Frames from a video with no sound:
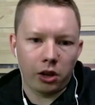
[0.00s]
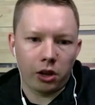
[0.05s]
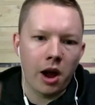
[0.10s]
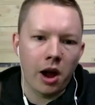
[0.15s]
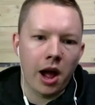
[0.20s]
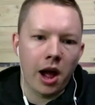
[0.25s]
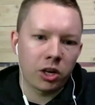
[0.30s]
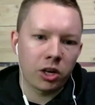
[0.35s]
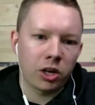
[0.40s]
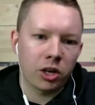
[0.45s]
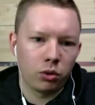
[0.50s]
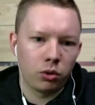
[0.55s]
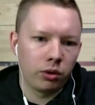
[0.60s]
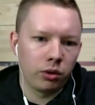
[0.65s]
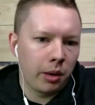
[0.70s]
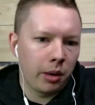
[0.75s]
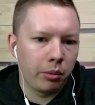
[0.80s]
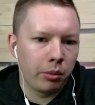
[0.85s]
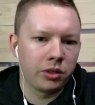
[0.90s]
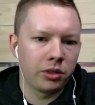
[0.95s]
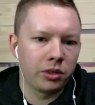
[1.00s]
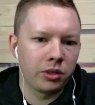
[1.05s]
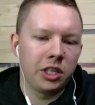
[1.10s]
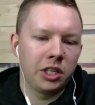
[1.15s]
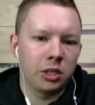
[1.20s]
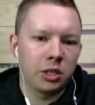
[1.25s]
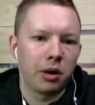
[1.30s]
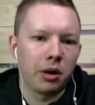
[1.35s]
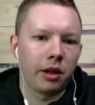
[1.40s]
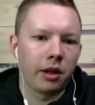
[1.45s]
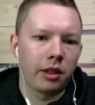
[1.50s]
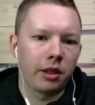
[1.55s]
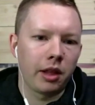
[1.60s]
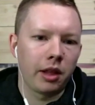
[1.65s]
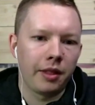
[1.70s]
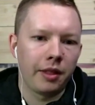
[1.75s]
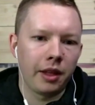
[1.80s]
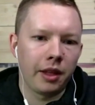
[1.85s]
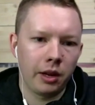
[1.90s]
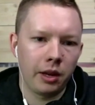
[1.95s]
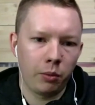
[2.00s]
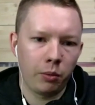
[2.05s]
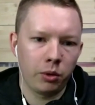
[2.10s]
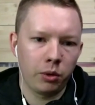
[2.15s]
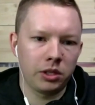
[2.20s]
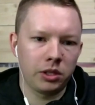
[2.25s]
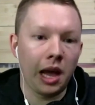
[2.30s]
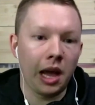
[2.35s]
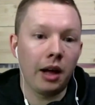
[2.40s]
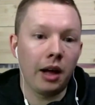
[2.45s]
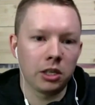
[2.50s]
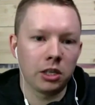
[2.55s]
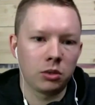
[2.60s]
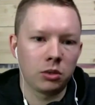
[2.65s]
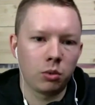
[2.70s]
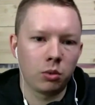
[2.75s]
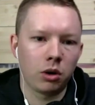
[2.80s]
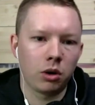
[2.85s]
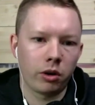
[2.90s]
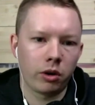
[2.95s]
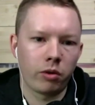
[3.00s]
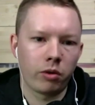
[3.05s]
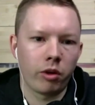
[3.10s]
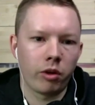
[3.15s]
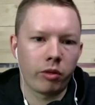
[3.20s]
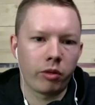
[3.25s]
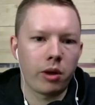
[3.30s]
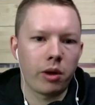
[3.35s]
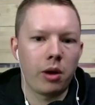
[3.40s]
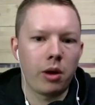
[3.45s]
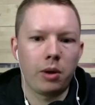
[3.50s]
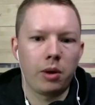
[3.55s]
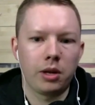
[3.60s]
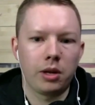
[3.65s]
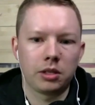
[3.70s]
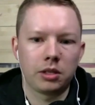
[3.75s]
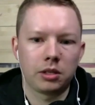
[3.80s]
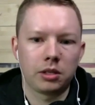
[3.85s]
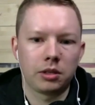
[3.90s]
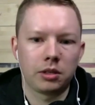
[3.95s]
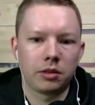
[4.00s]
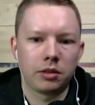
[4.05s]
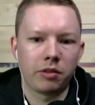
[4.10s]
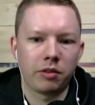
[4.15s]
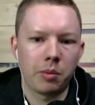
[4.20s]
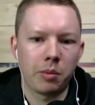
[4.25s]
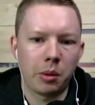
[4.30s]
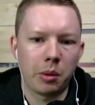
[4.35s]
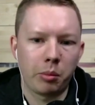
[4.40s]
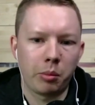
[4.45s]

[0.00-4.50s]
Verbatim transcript: our actual numbers each month, and then it would tell us what our growth rate was from the, from